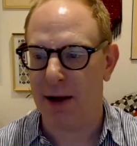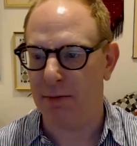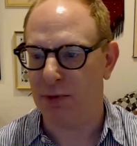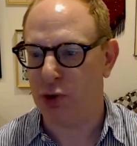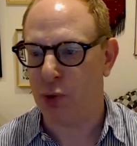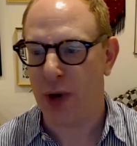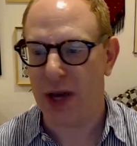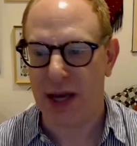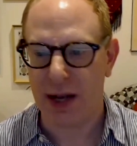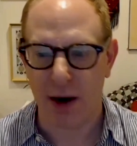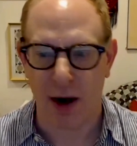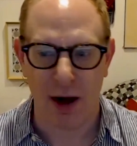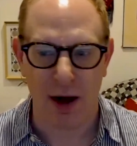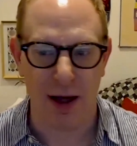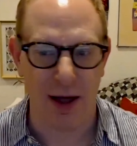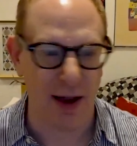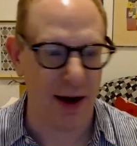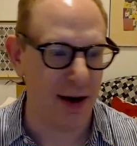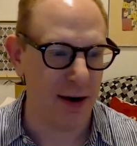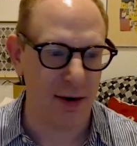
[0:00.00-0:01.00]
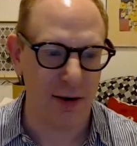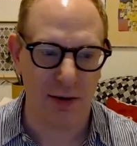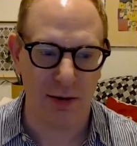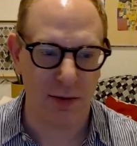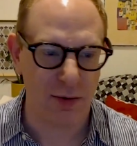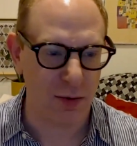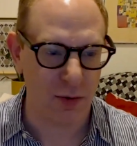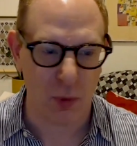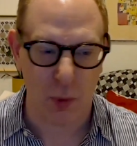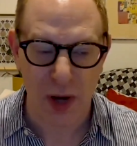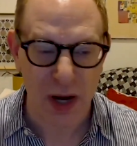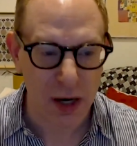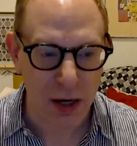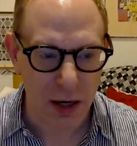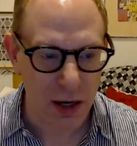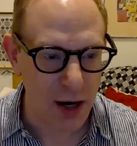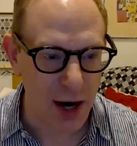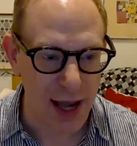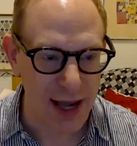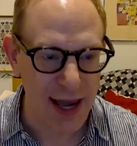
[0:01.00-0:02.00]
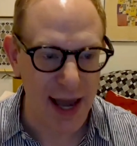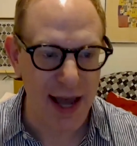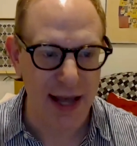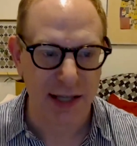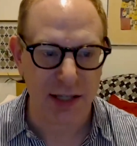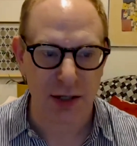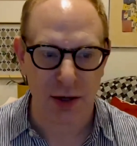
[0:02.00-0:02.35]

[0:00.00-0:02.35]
tweet on Twitter, I guess,